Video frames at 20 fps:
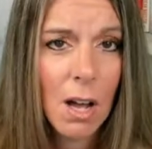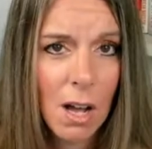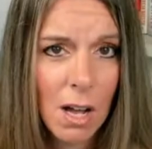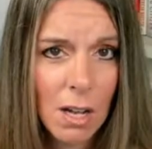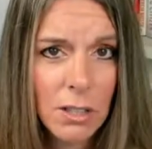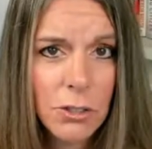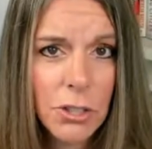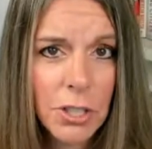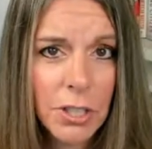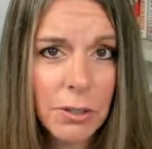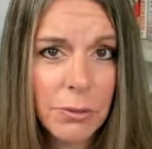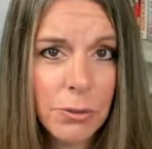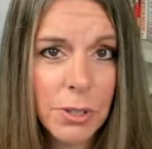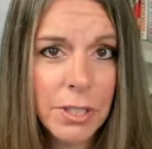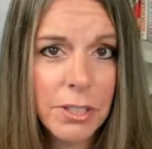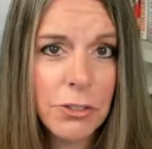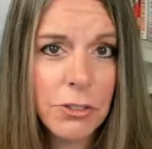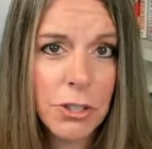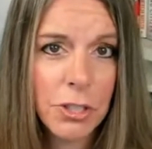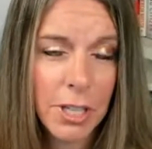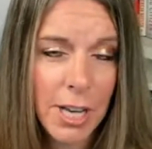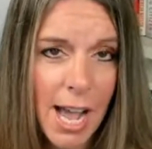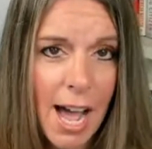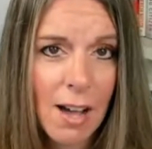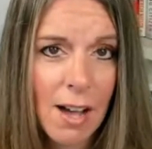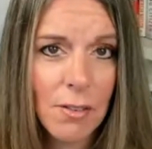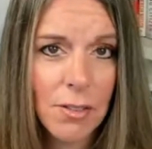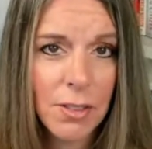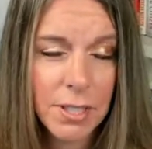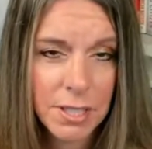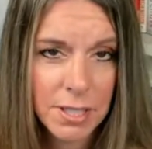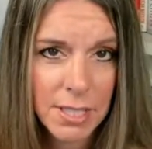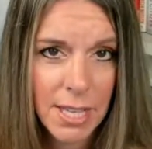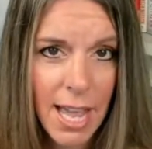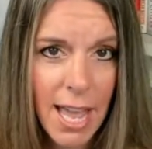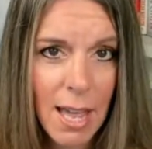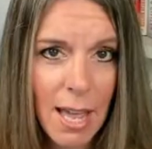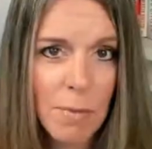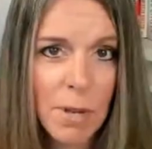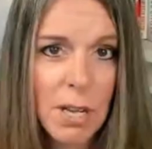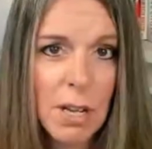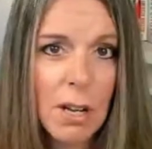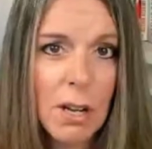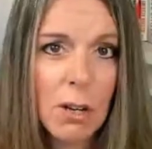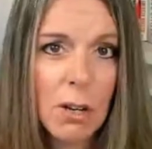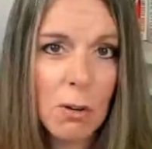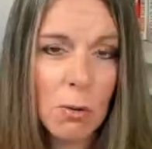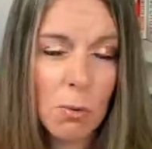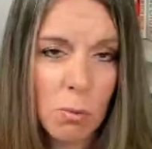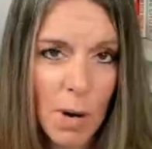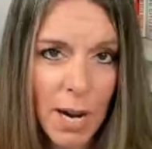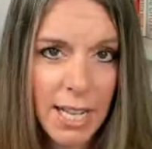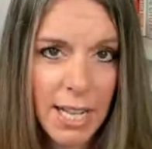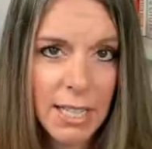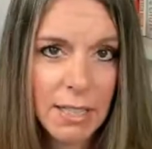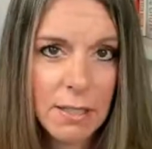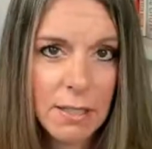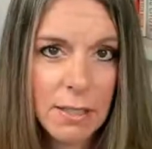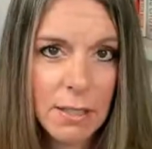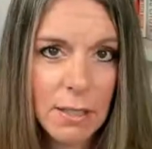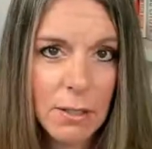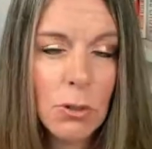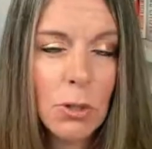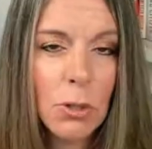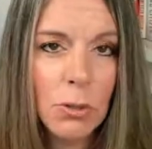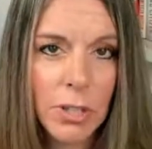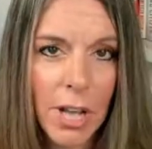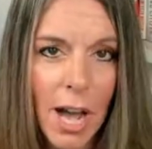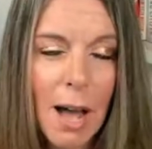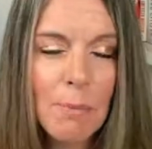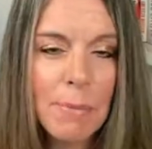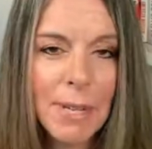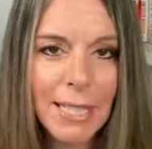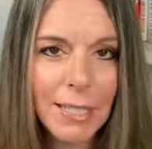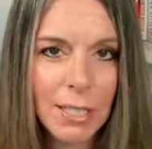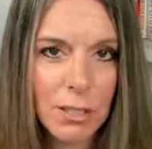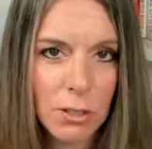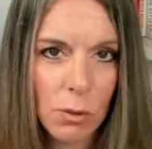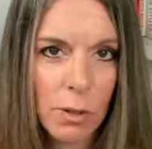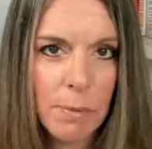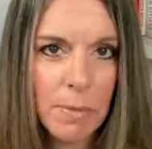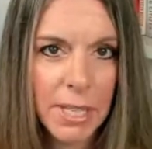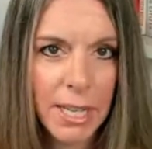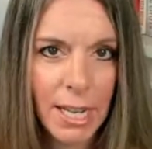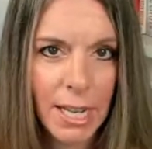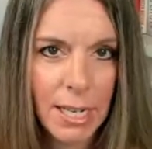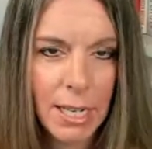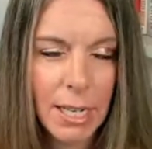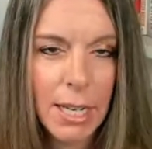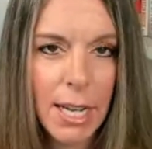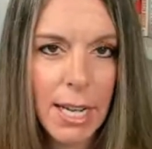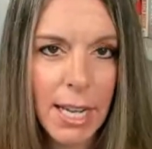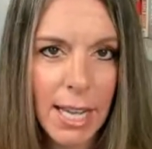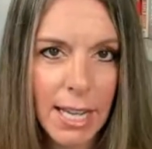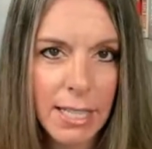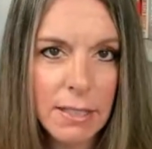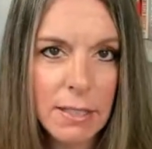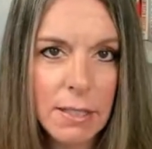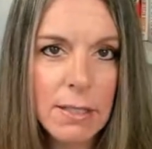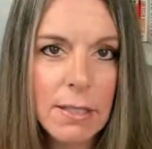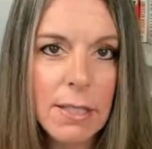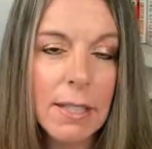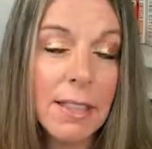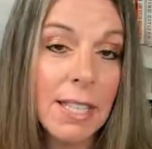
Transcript: All children should have the same rights to not be discriminated against.